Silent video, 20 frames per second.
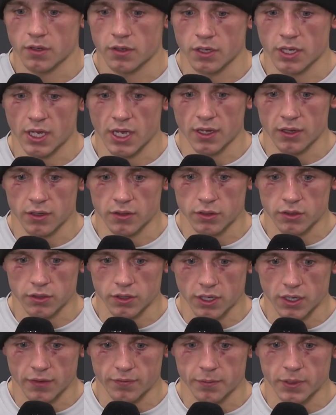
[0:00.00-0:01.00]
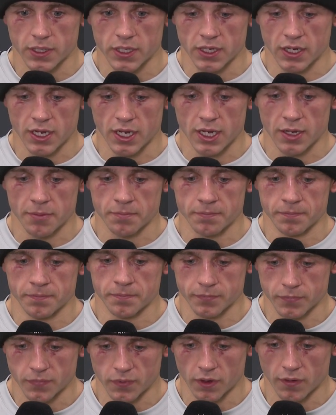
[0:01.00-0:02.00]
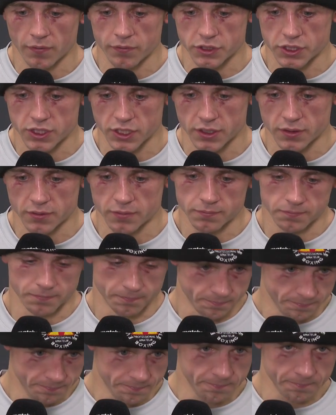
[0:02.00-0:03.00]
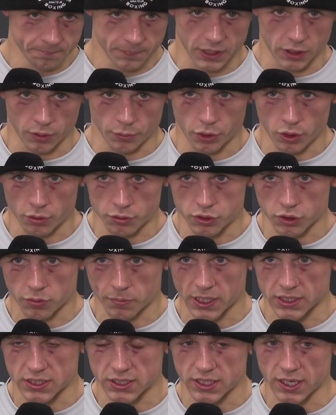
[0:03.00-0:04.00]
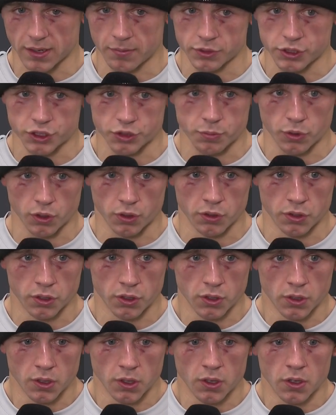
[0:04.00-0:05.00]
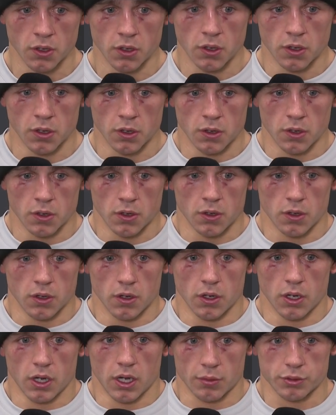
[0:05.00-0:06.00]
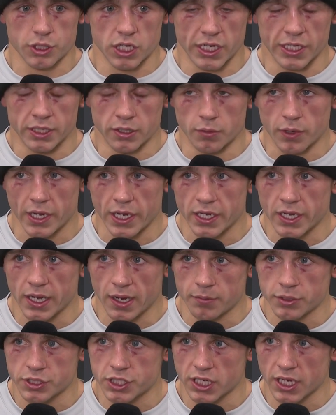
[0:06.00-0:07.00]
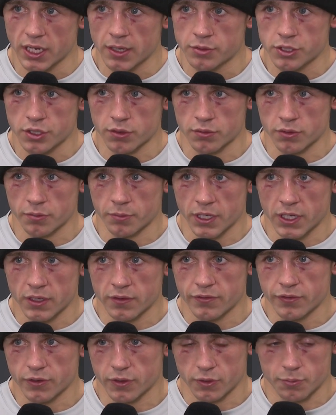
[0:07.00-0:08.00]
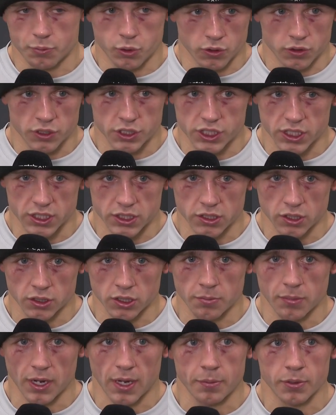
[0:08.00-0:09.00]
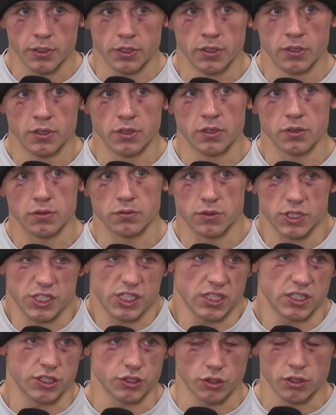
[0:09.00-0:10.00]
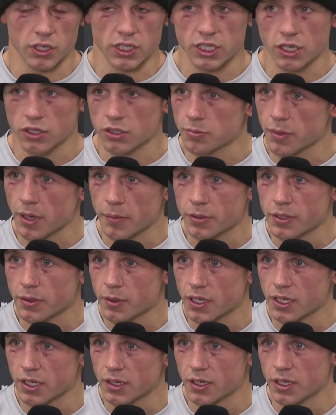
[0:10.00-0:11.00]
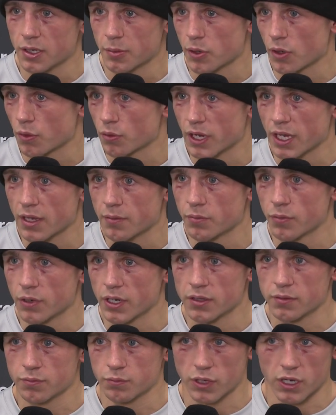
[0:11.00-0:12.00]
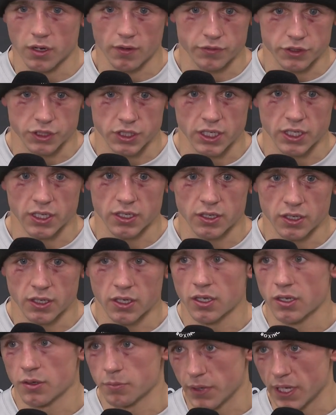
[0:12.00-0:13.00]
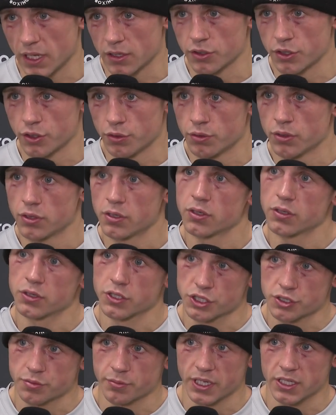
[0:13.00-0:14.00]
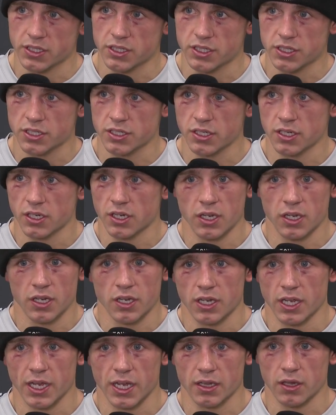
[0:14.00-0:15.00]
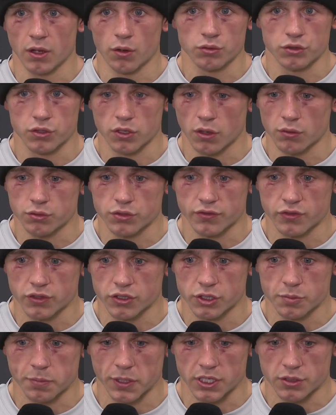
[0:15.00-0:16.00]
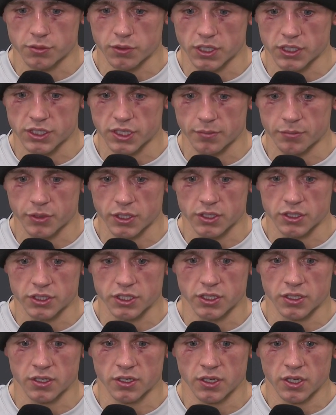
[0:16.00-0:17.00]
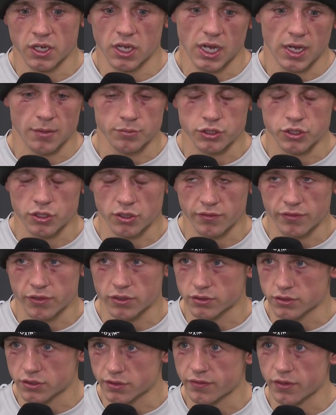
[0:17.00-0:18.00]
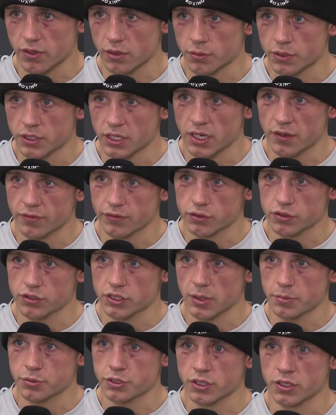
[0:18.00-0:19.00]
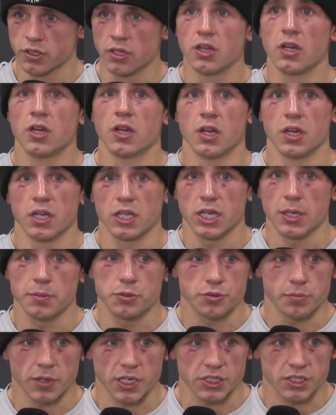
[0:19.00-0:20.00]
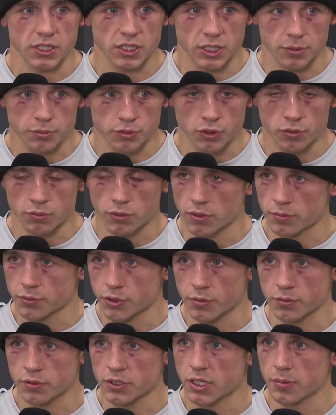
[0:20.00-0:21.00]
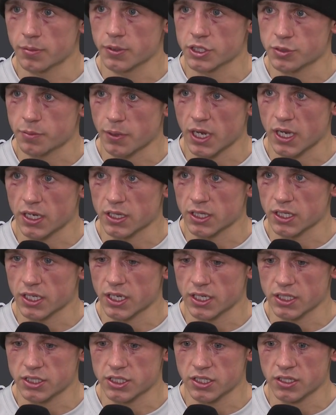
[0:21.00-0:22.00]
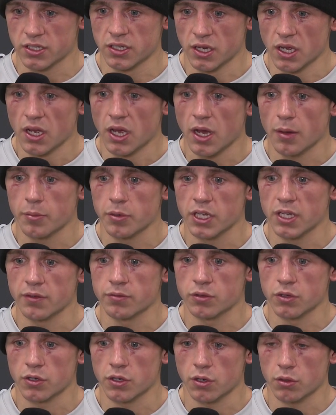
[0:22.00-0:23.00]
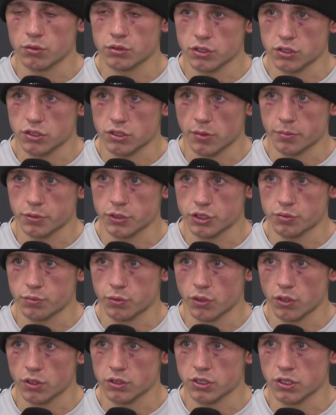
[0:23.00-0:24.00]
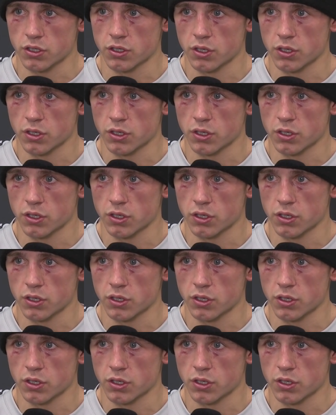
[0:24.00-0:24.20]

Yeah, look, I've been, obviously, I know we always go back to the amateurs, but I was leading the way in the amateur games, you know what I mean, for putting the city on the map, and the city's already on the map in the pro game with obviously Bellew, the Smiths, loads of others, past world champions, and I'm just looking to follow in their footsteps and keep smashing it, keep doing what I'm doing, keep inspiring the kids, and I believe I'm going to go to the top of the sport,